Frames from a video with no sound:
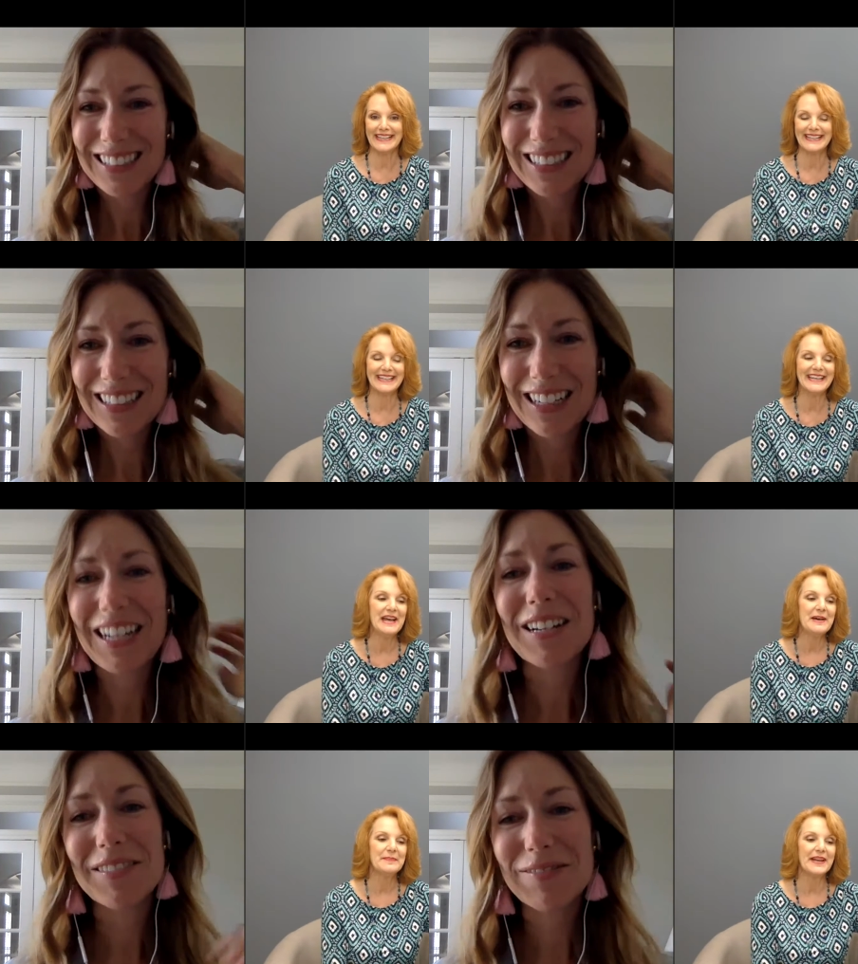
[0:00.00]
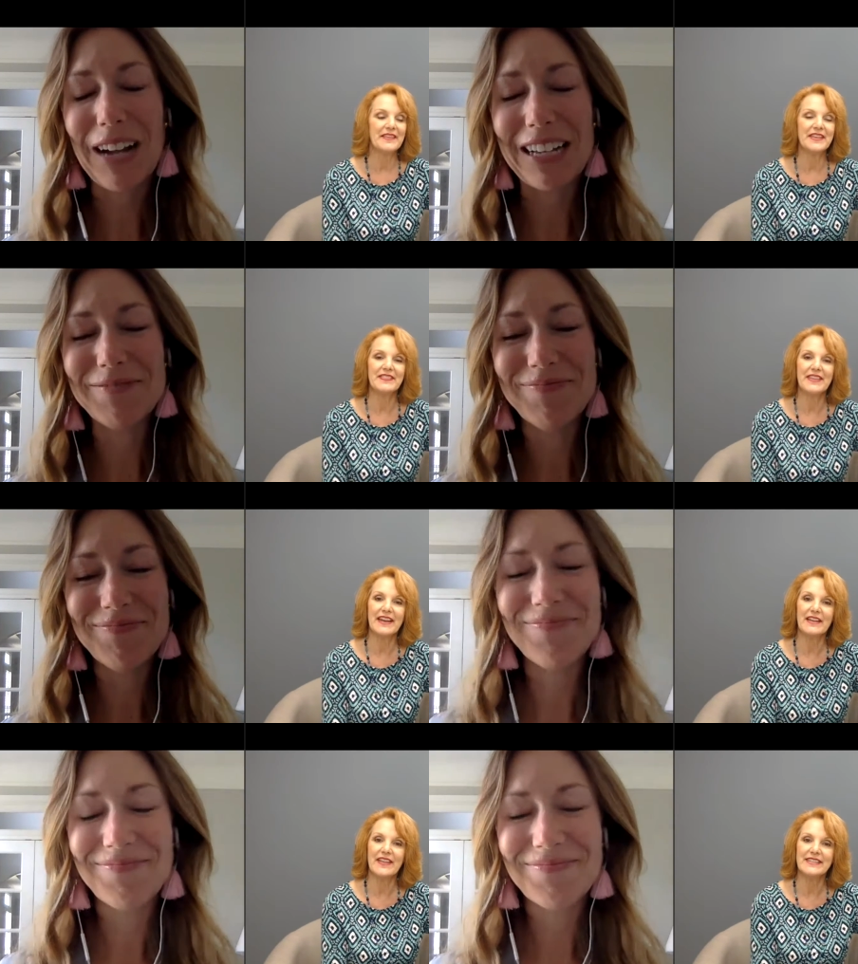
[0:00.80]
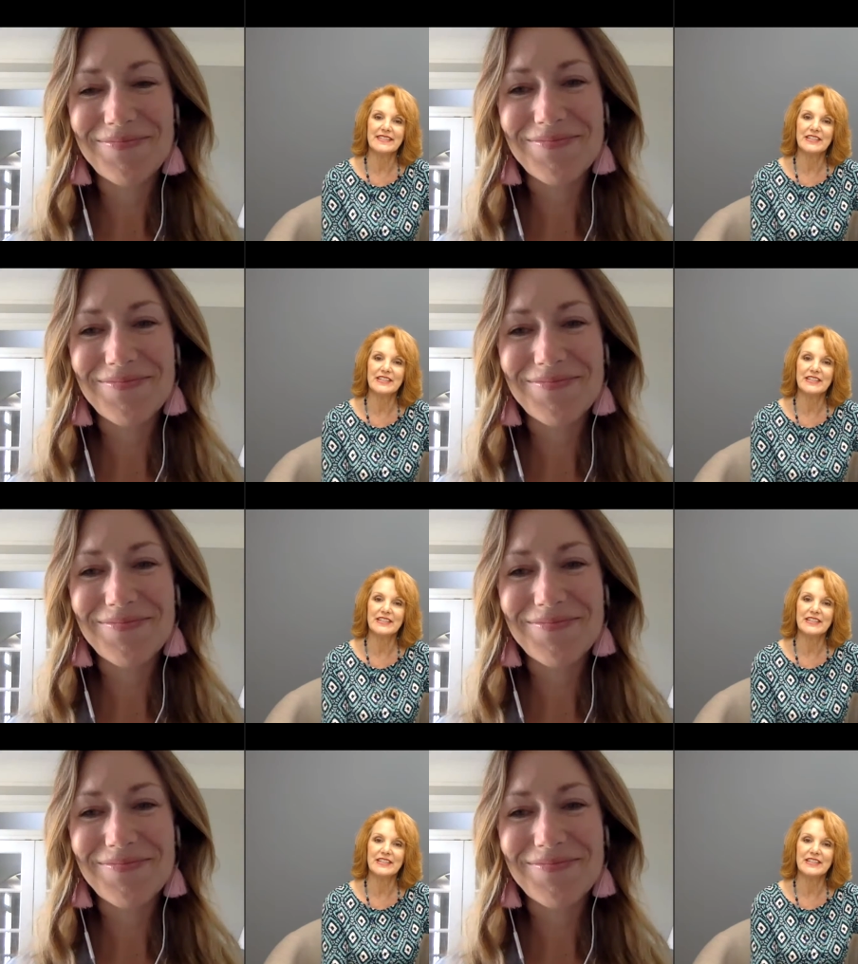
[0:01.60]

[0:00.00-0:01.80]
Speaker 1: lately? But right. I think that, that's